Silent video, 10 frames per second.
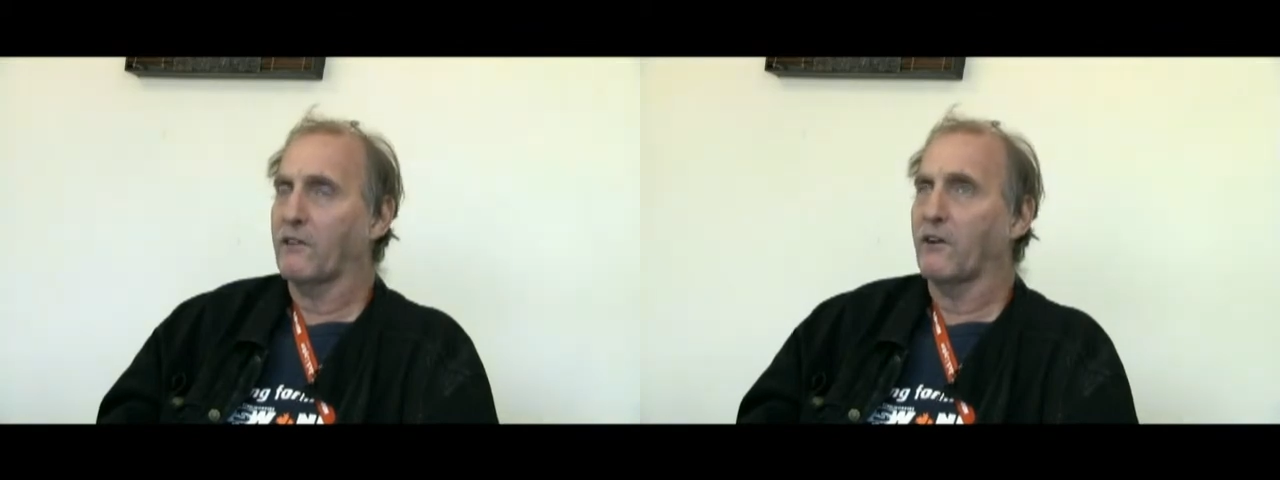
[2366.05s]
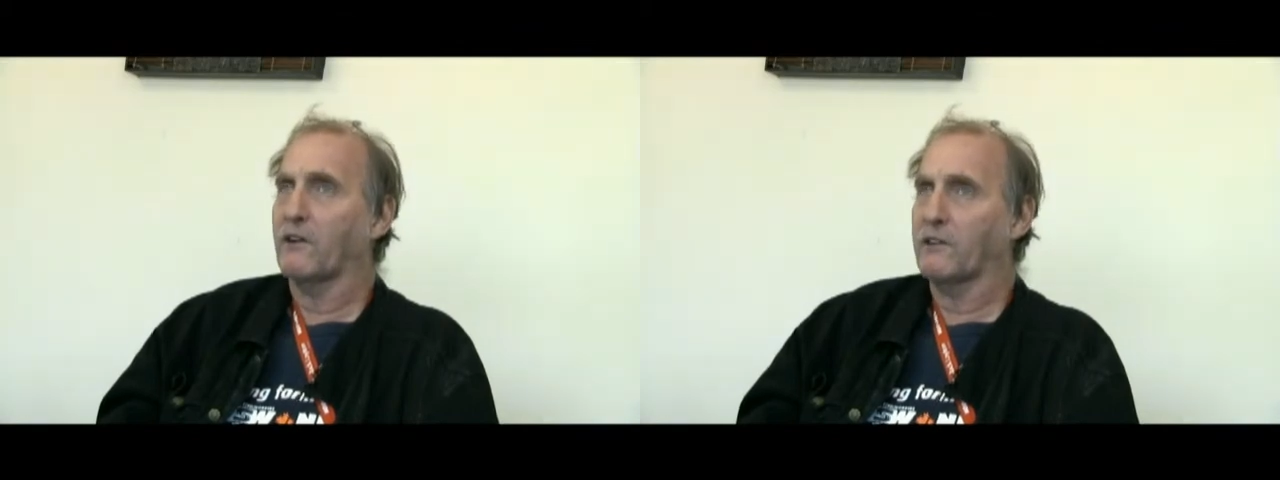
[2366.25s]

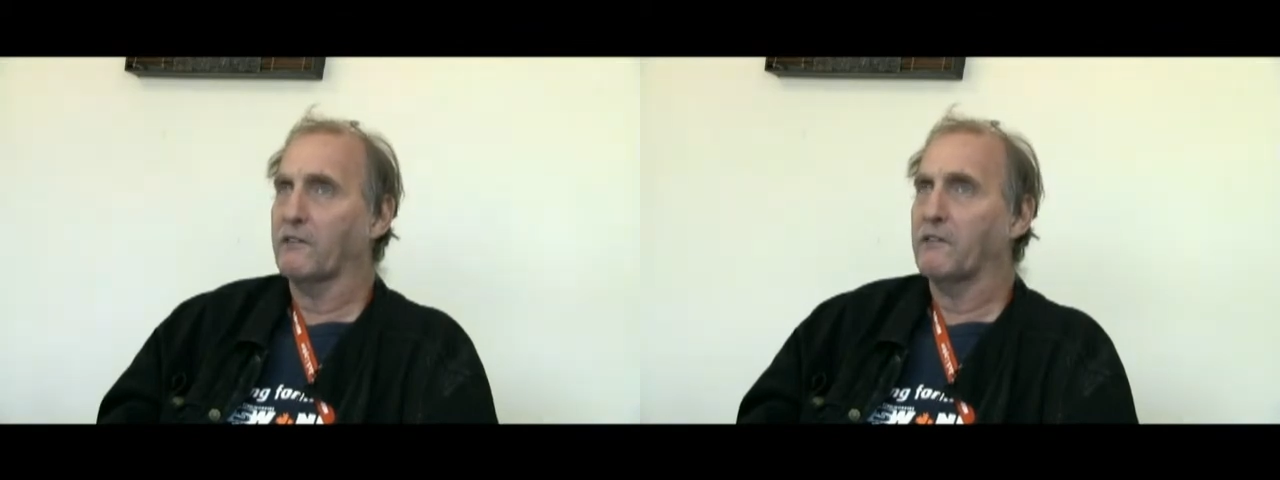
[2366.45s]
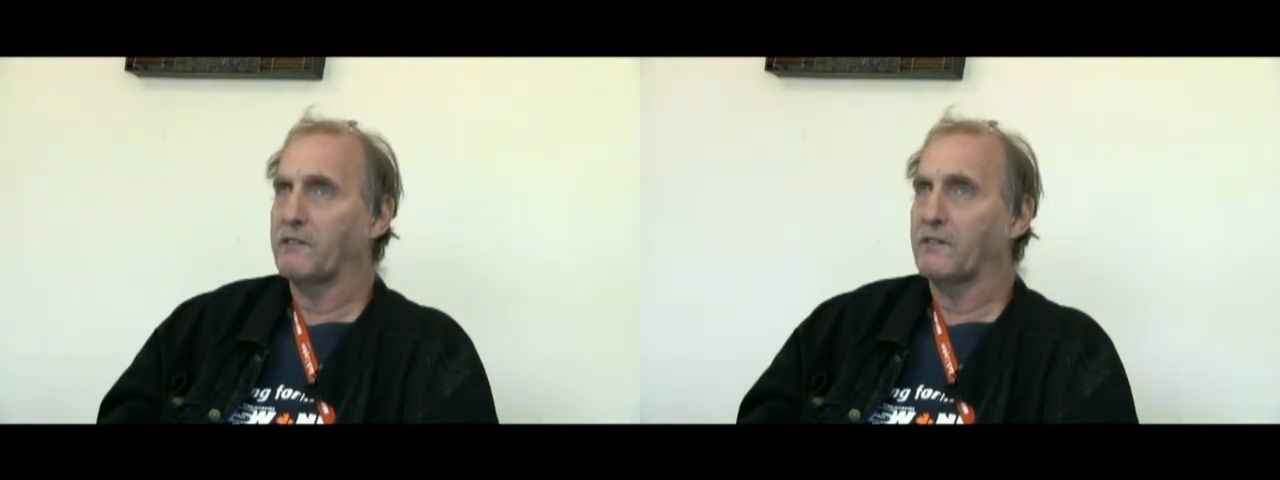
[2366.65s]
core
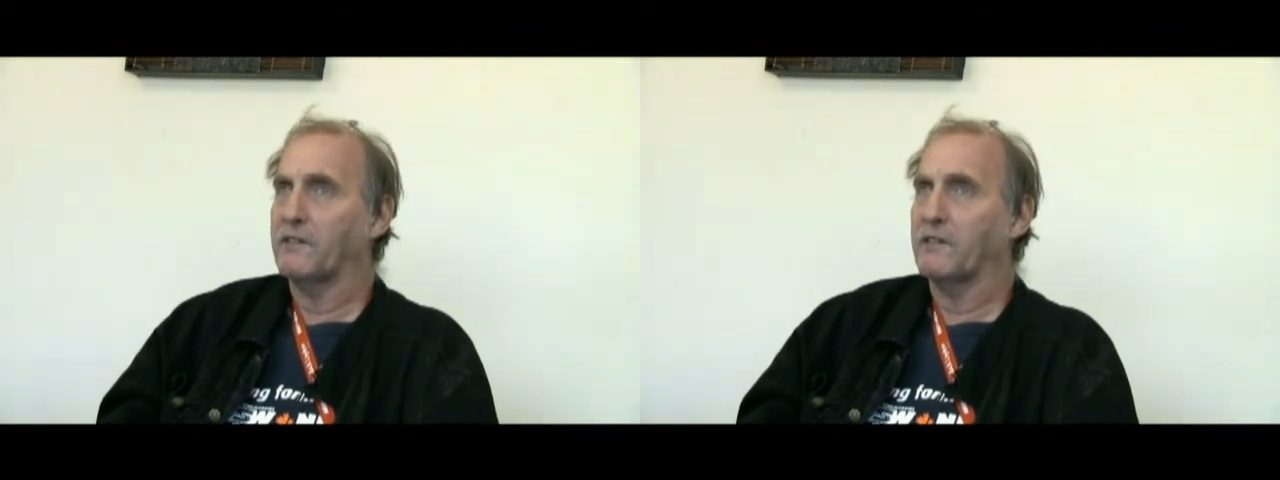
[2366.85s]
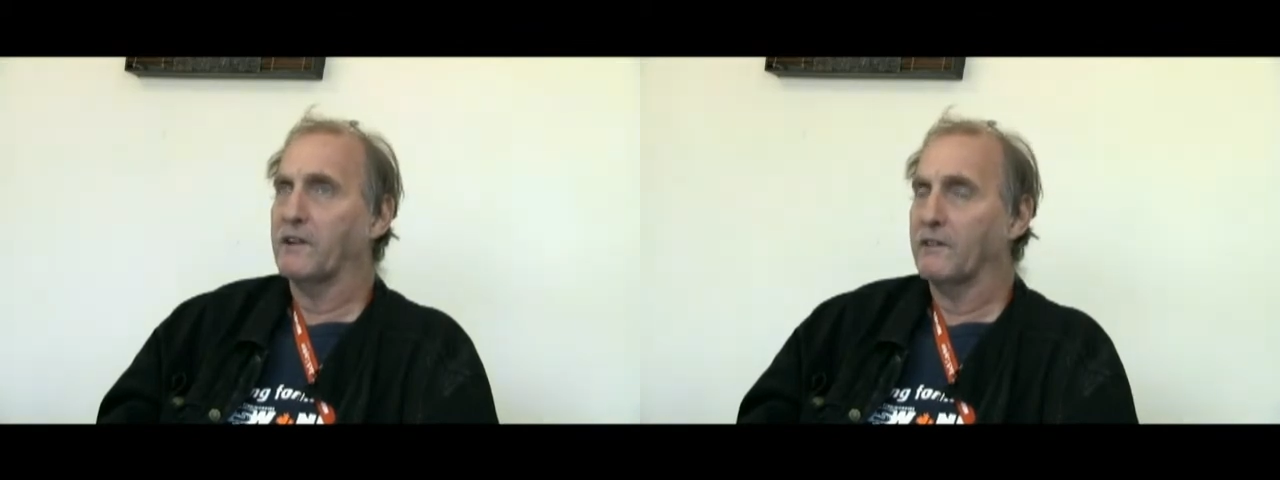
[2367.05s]
group
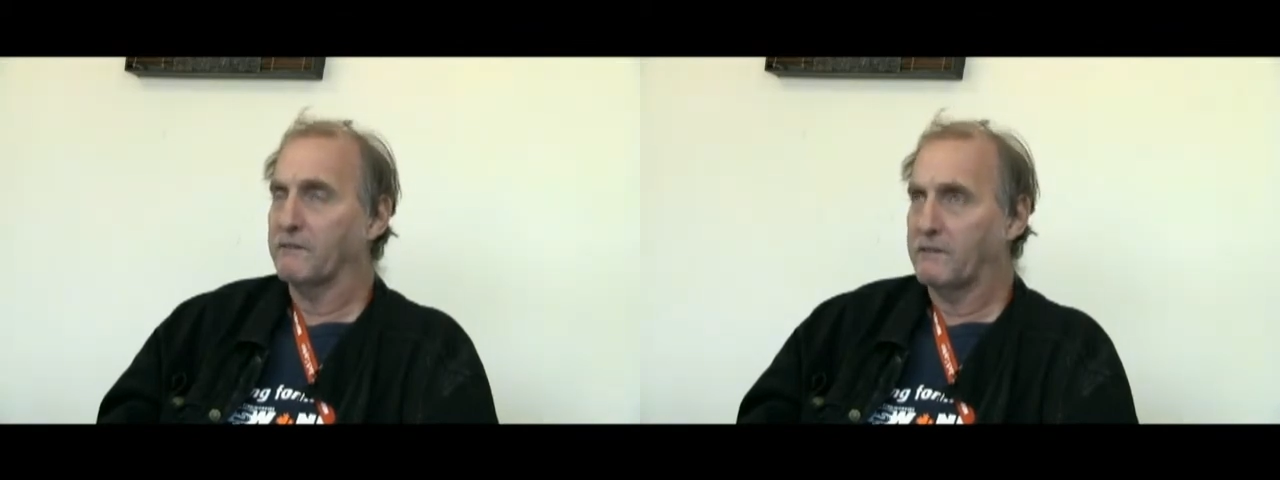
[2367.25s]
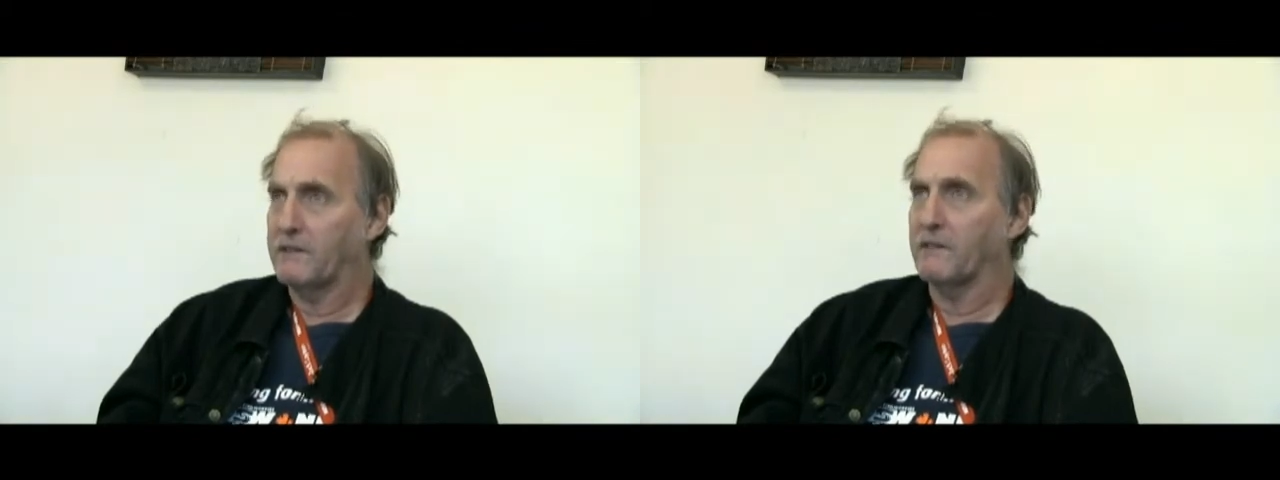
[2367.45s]

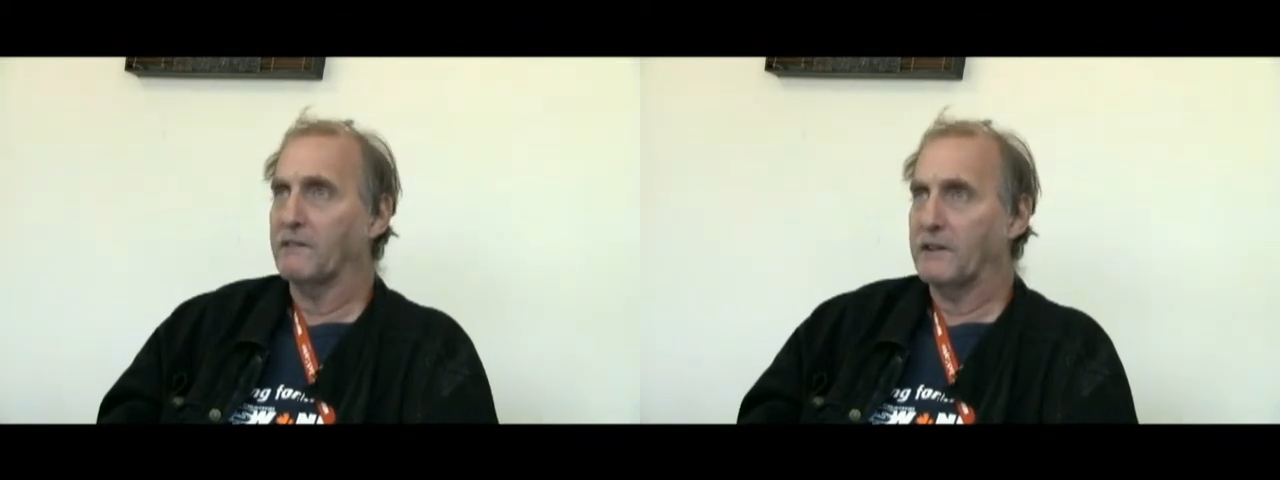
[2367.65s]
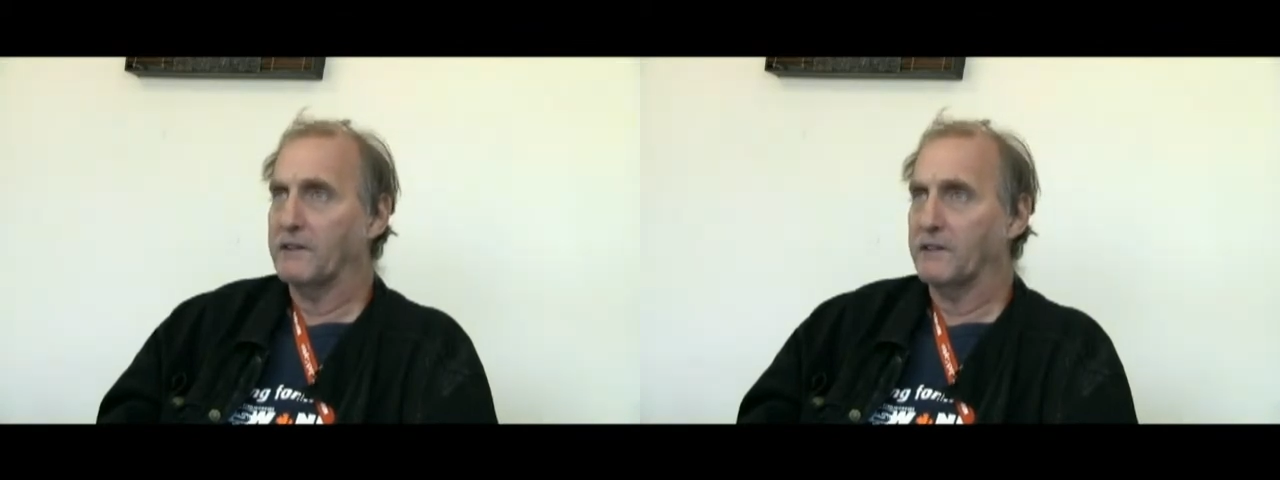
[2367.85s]
of people
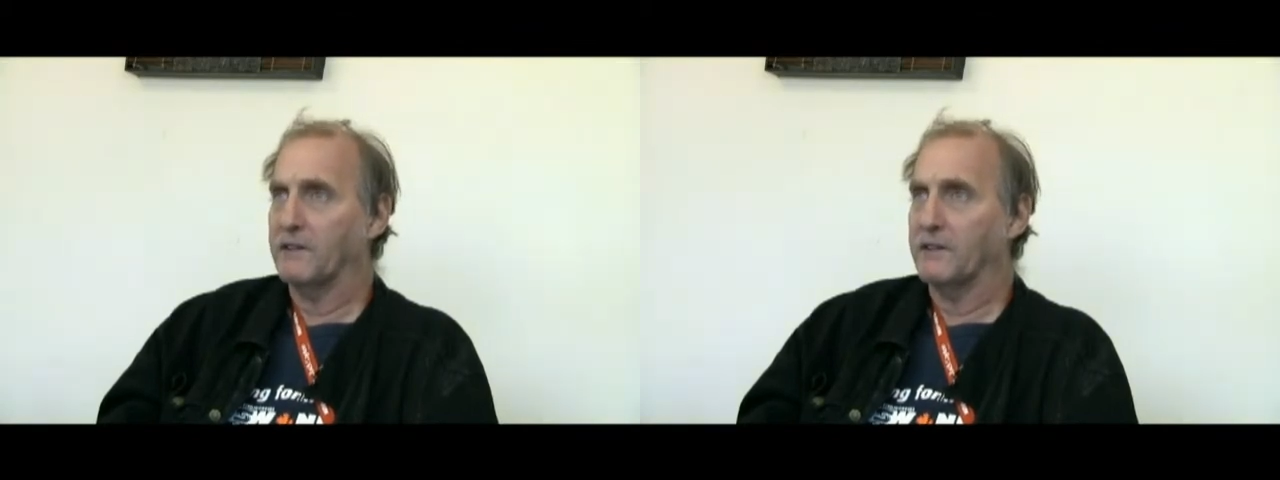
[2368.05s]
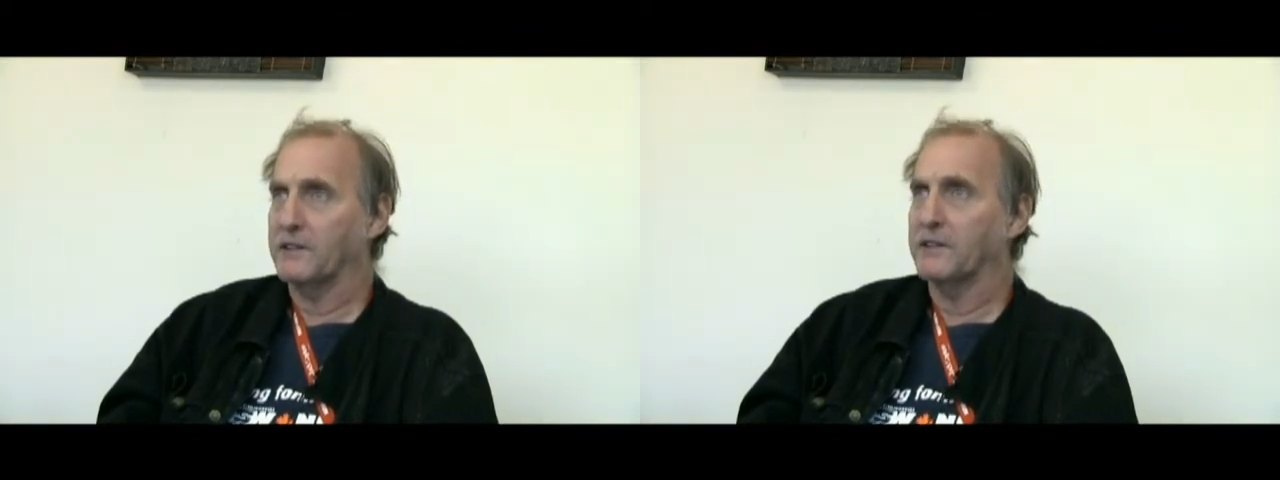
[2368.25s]
with mental
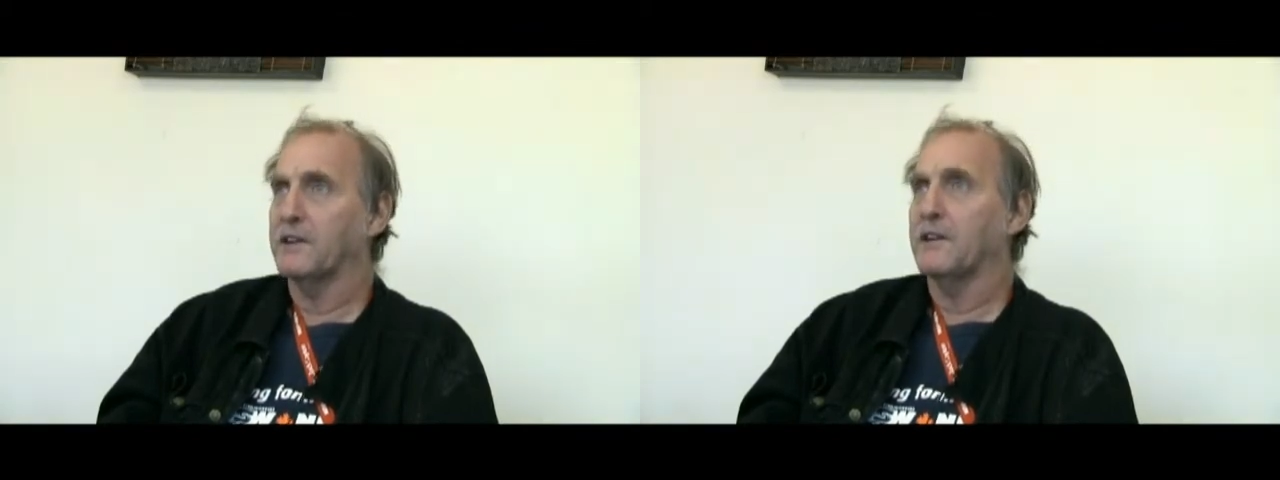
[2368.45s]
illness